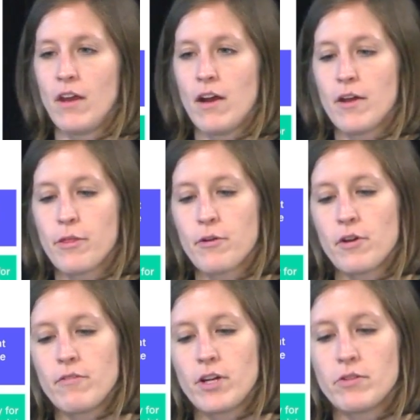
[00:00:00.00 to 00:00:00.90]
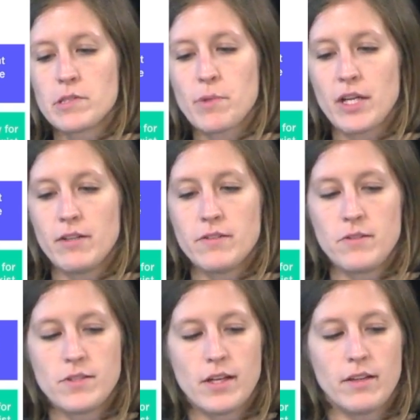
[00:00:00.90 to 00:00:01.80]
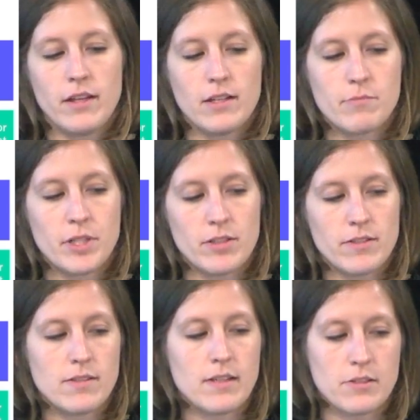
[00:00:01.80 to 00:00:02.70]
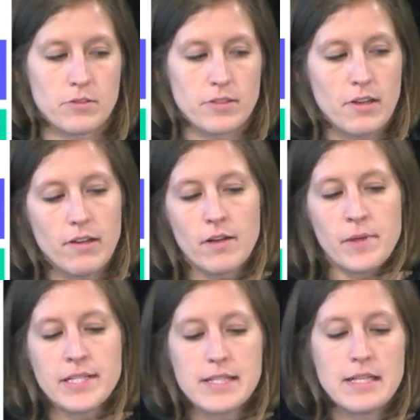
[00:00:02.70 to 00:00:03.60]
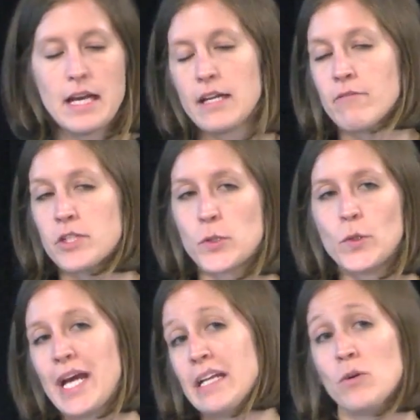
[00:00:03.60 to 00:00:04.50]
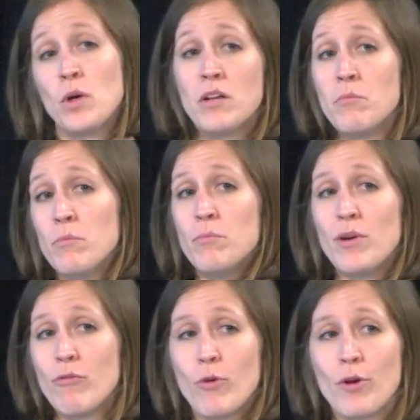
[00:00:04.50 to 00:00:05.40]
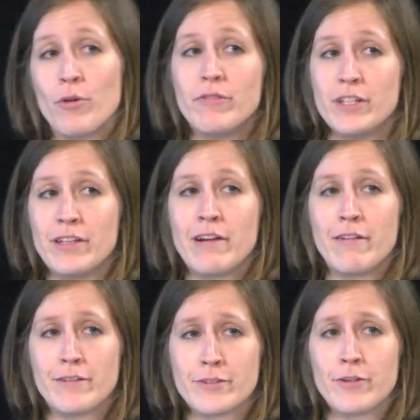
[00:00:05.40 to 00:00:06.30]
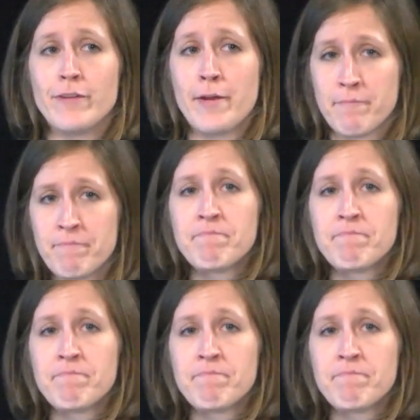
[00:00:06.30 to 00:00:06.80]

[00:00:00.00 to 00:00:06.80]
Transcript: a third of our respondents who said they experienced sexual assault at MIT had never told anyone before revealing it on the survey.